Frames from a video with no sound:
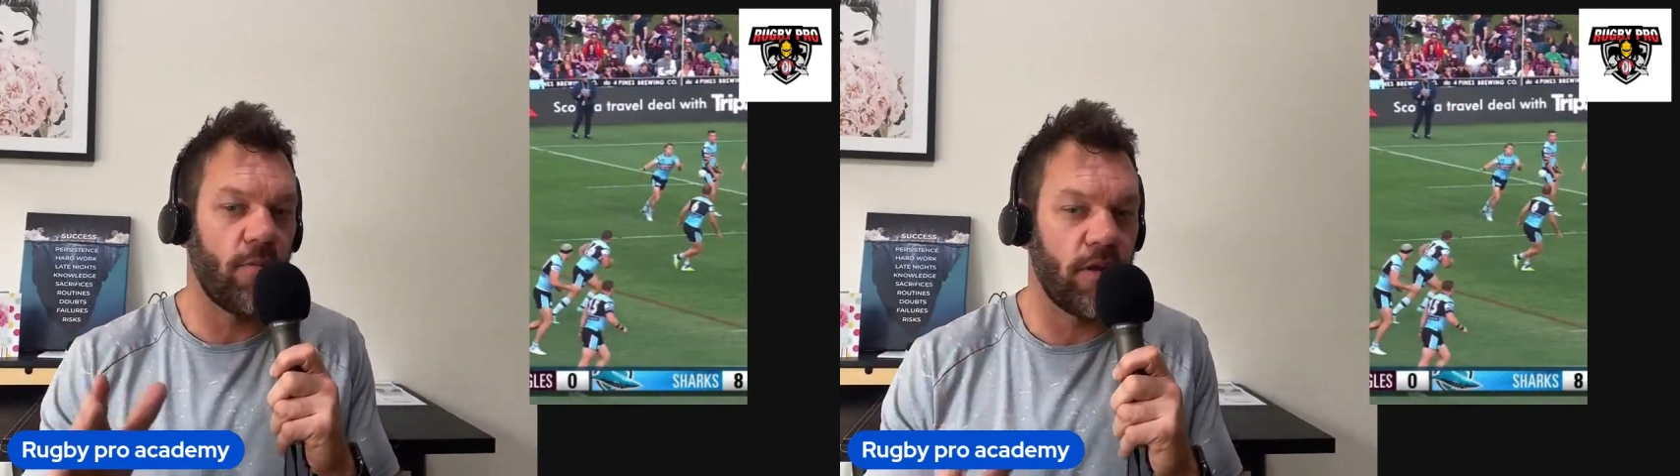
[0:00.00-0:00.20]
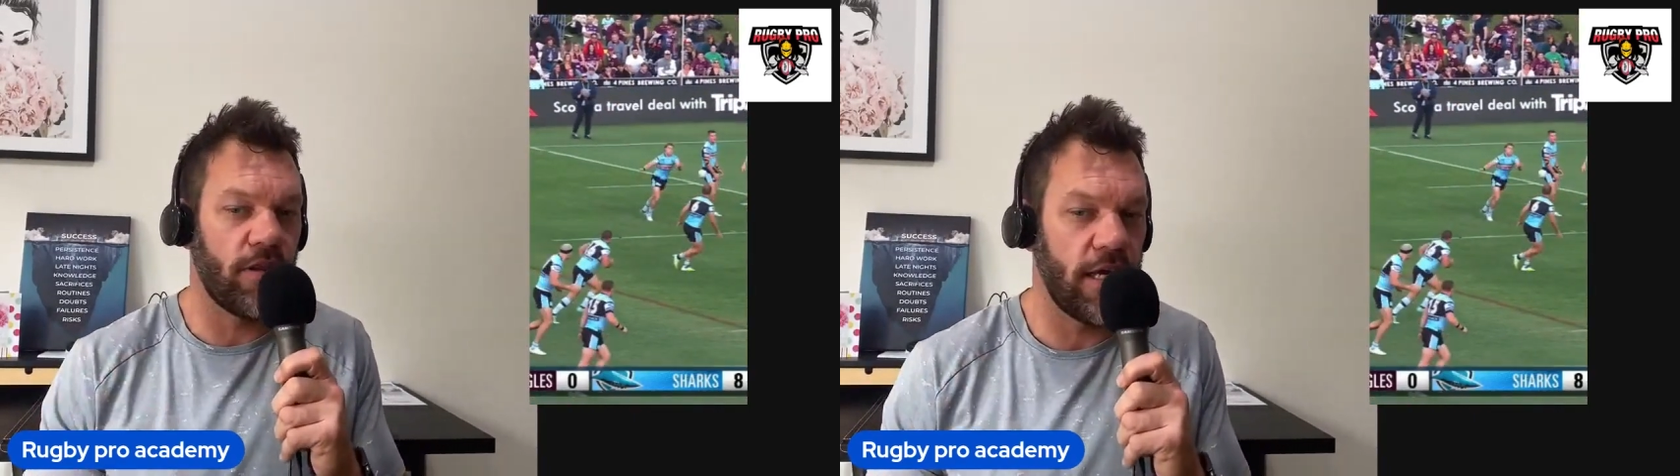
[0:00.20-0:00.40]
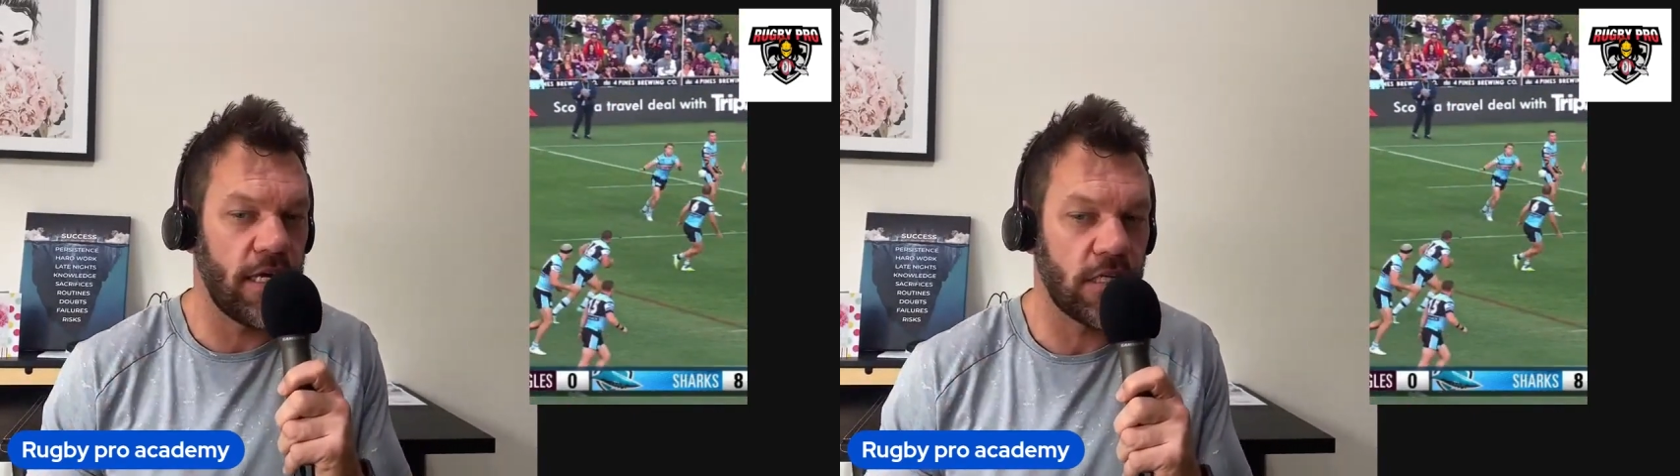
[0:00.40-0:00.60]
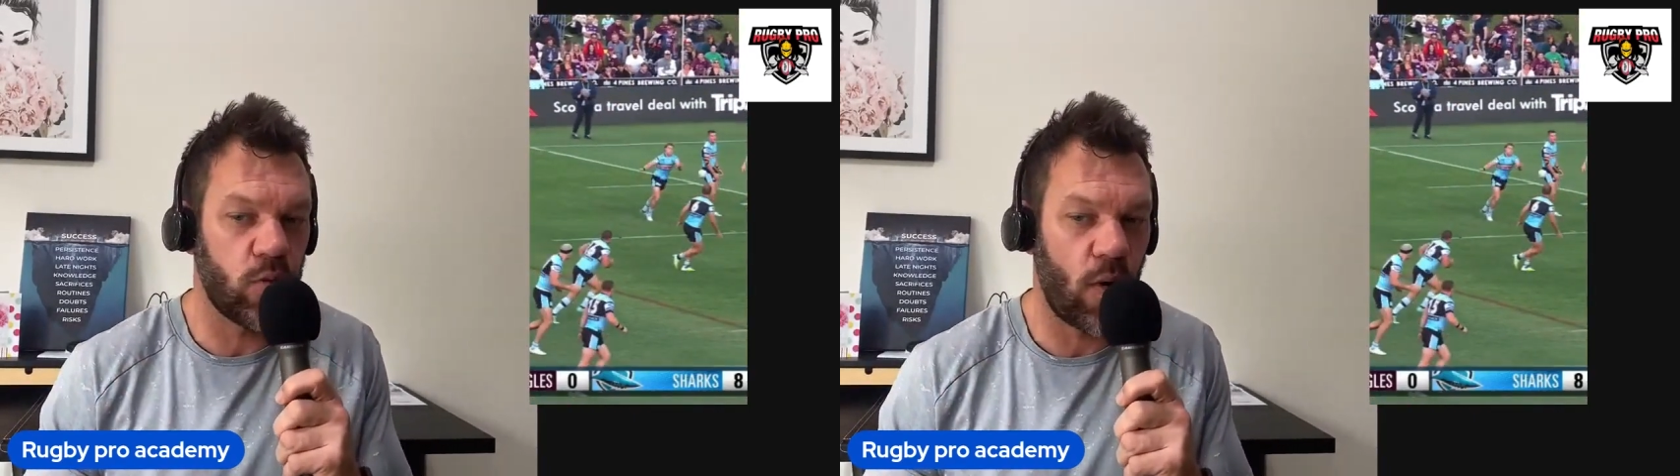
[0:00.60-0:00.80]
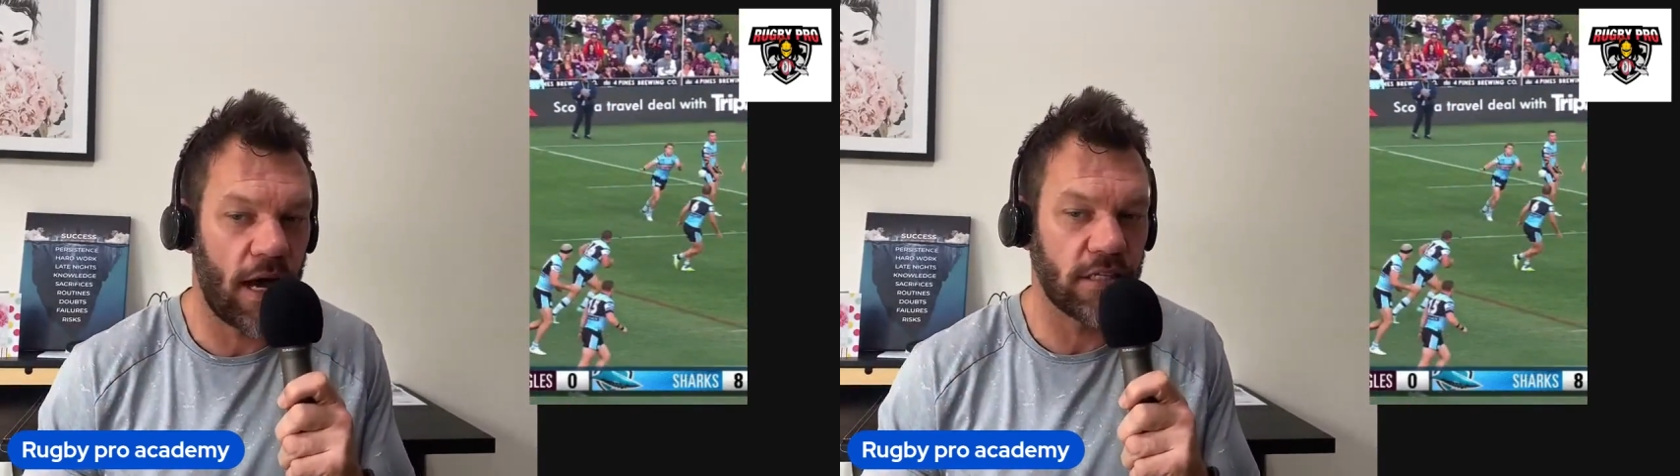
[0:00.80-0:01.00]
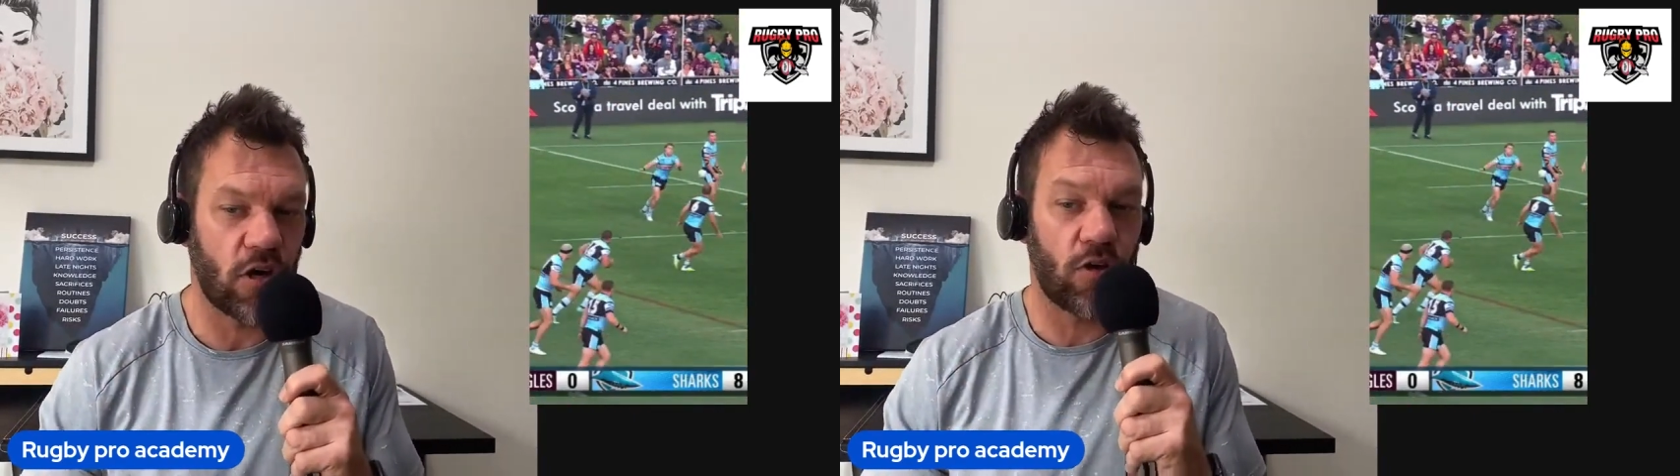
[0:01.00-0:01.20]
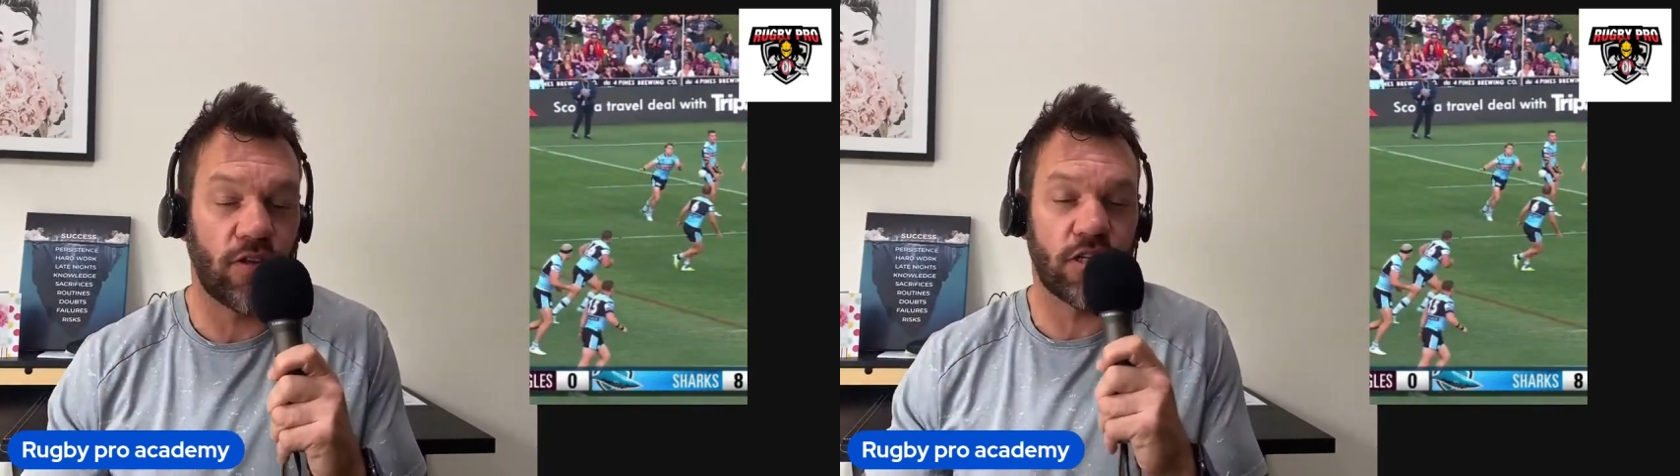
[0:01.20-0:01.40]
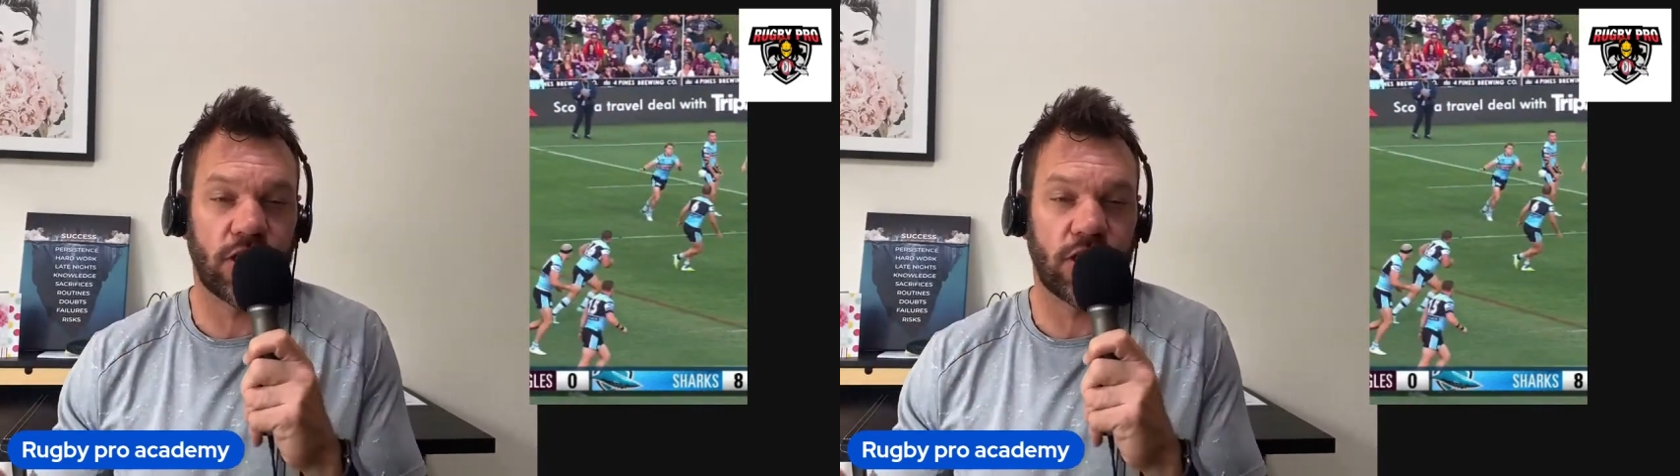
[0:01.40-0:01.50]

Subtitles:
but these ones on the